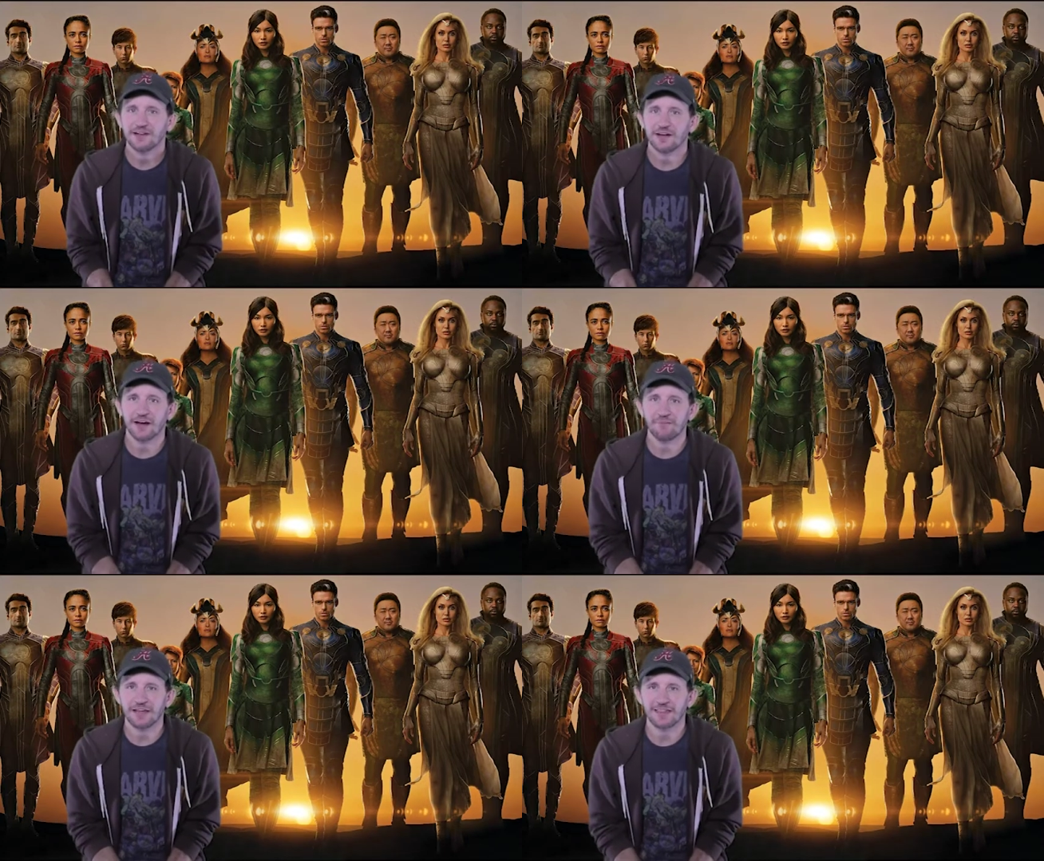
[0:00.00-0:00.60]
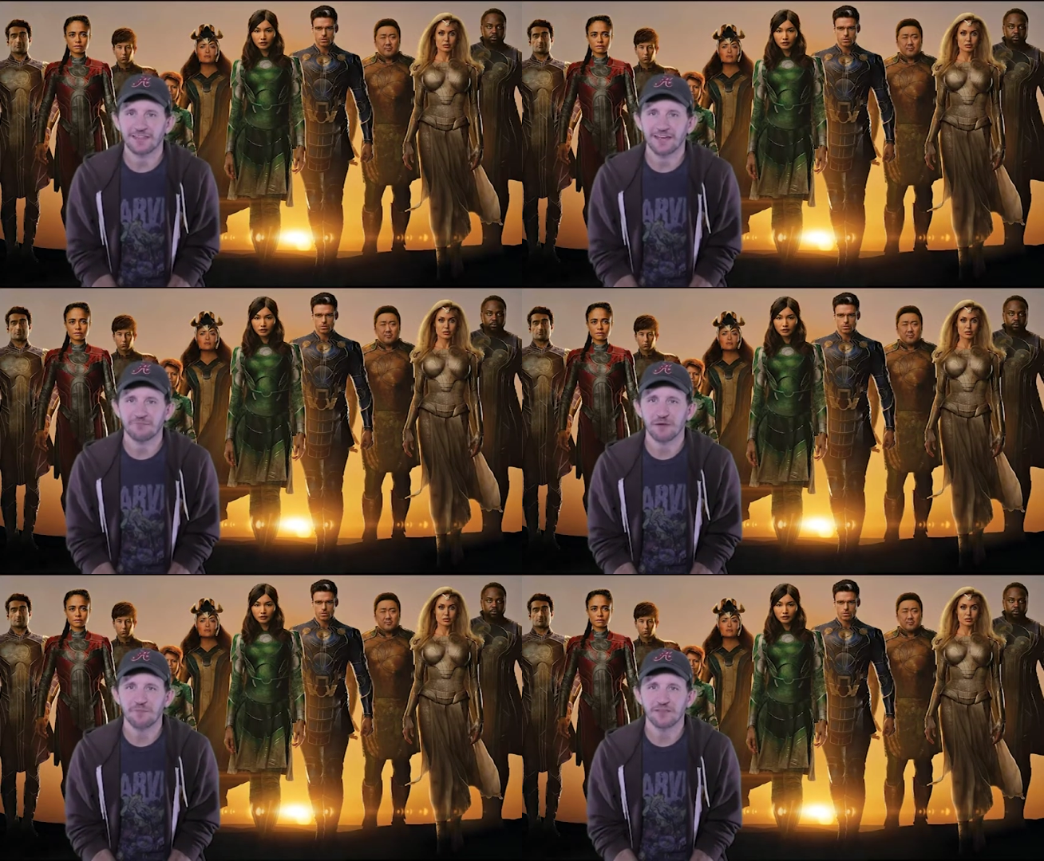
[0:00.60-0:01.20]

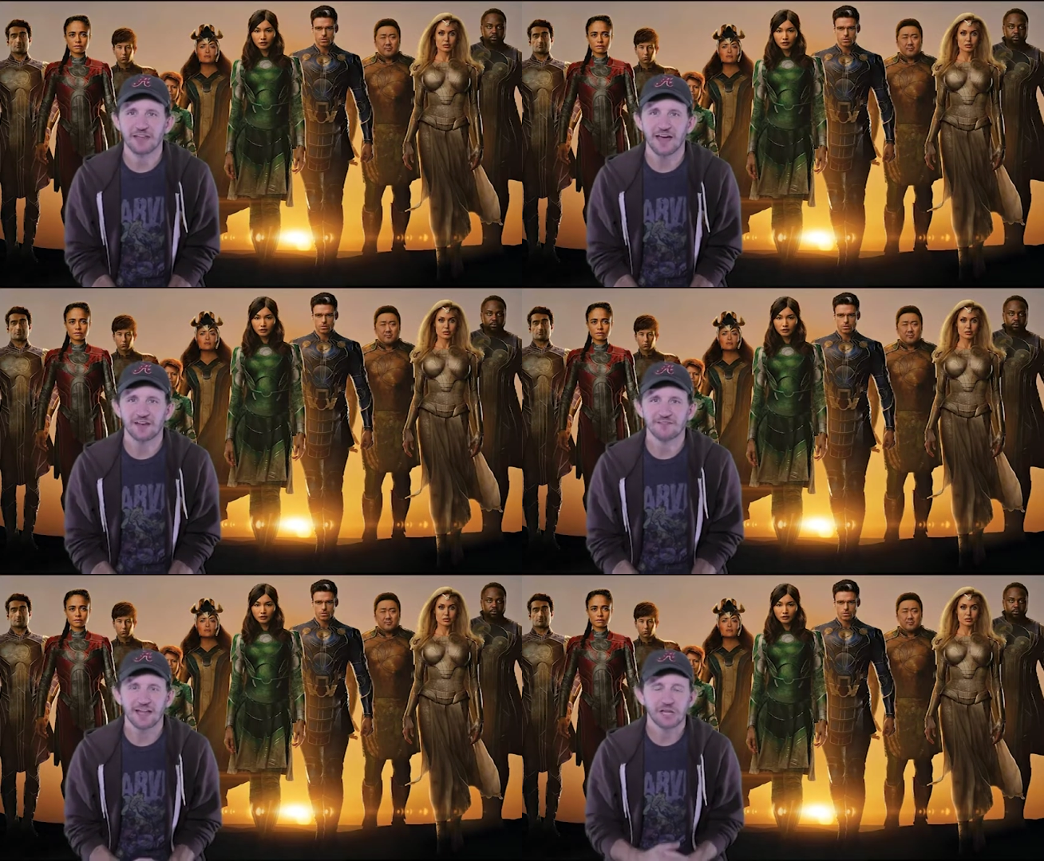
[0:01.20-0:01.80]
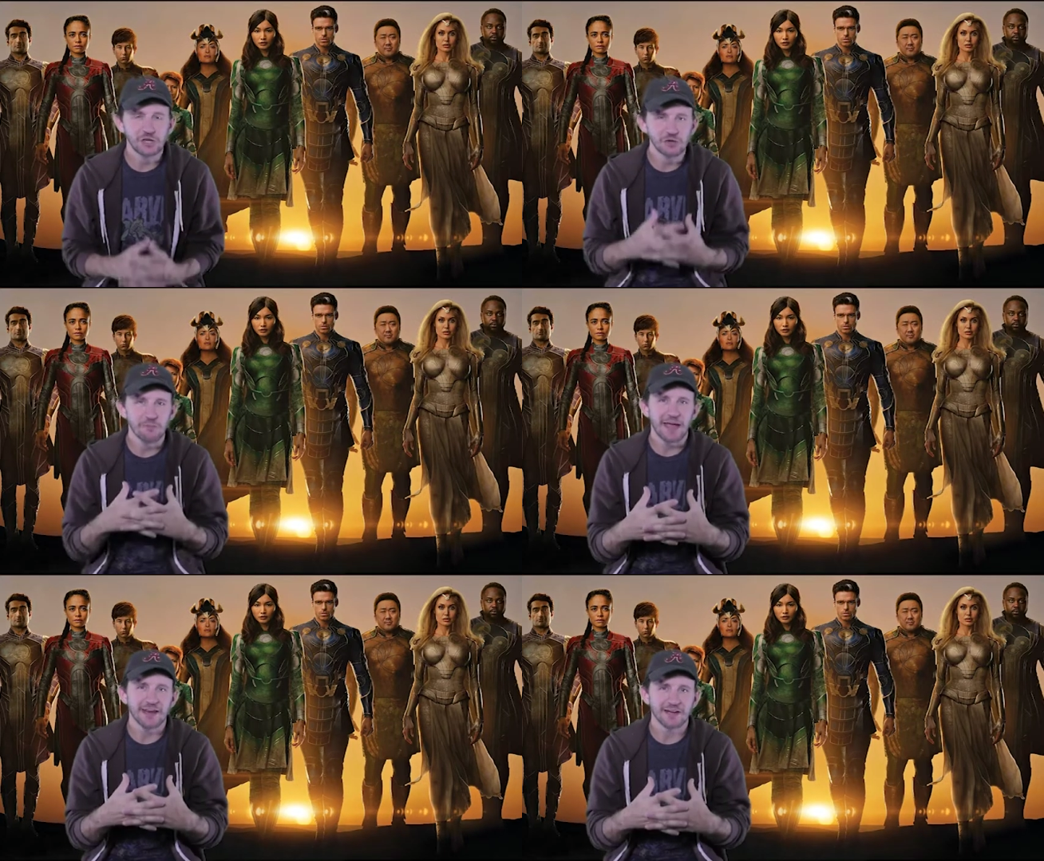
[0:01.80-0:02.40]
And maybe that
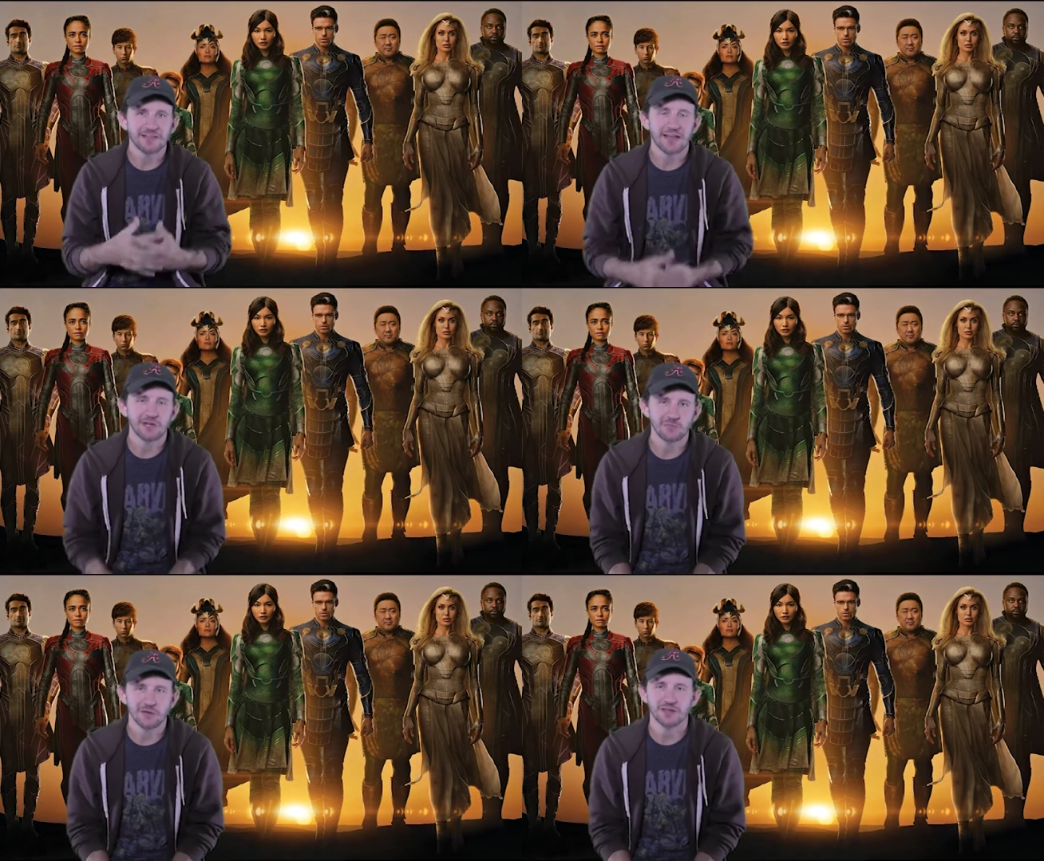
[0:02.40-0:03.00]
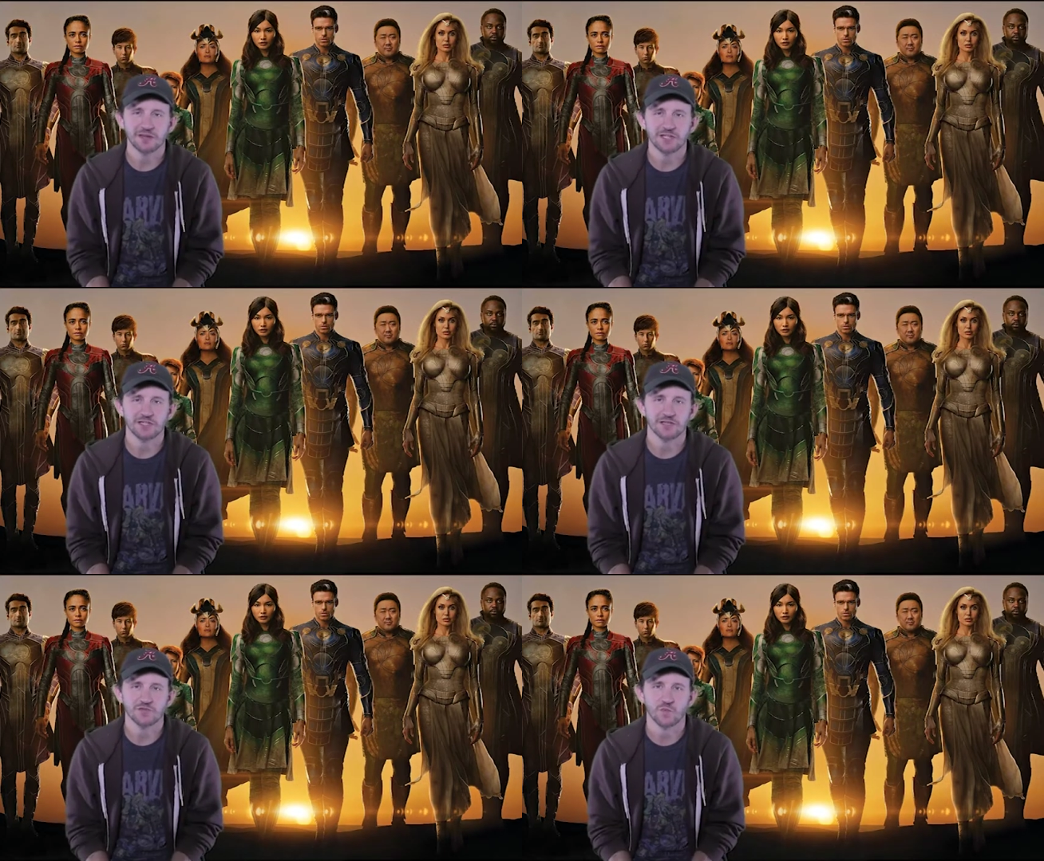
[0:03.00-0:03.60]
humanity, that human
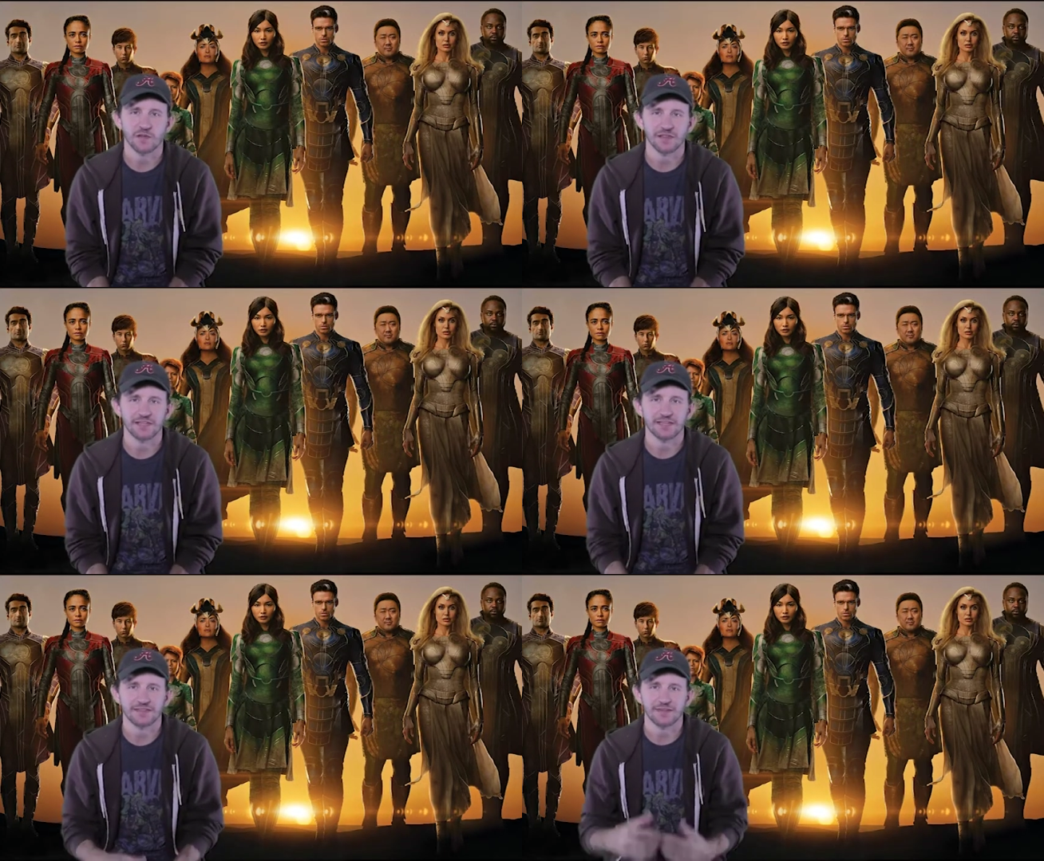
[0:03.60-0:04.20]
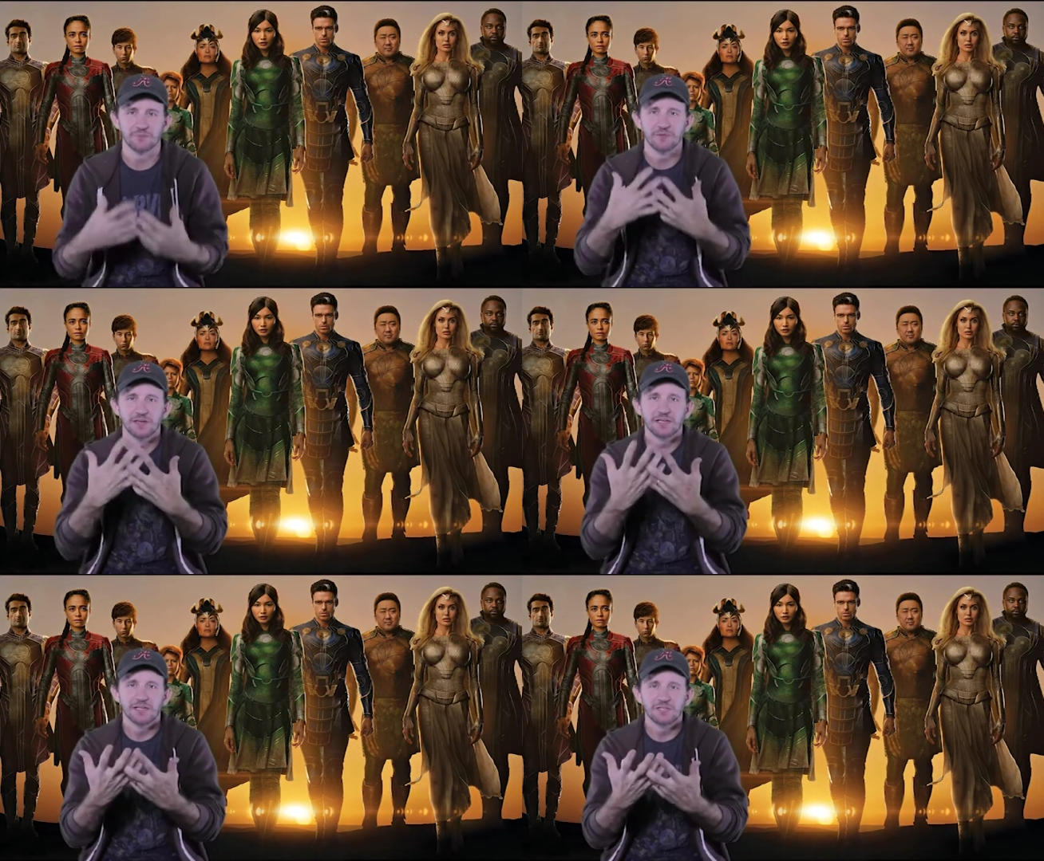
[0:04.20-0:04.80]
condition is what lent them
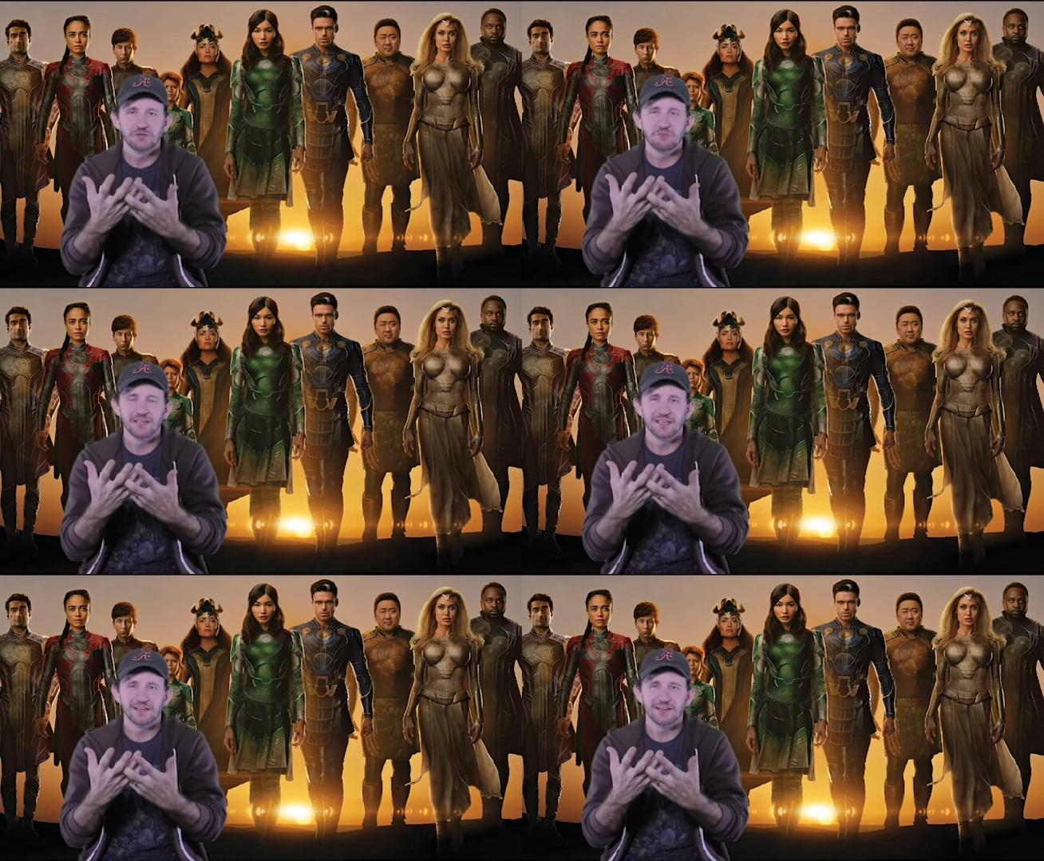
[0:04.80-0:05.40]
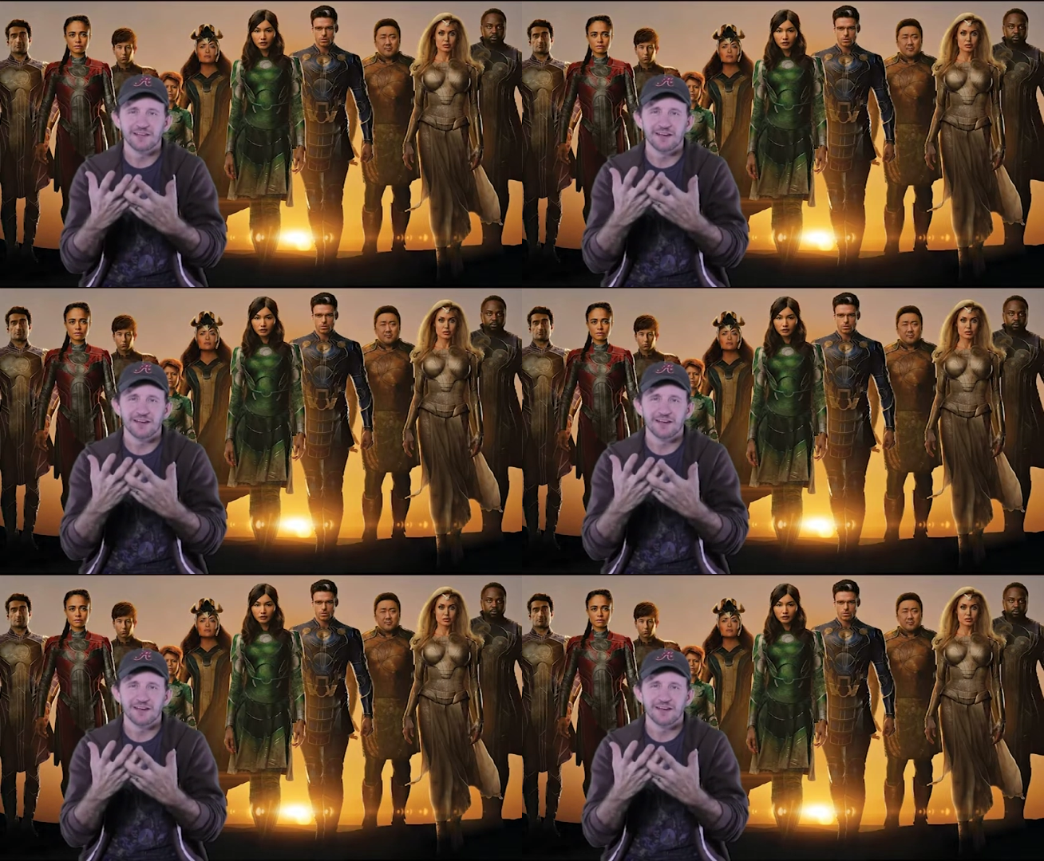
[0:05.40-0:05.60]
to being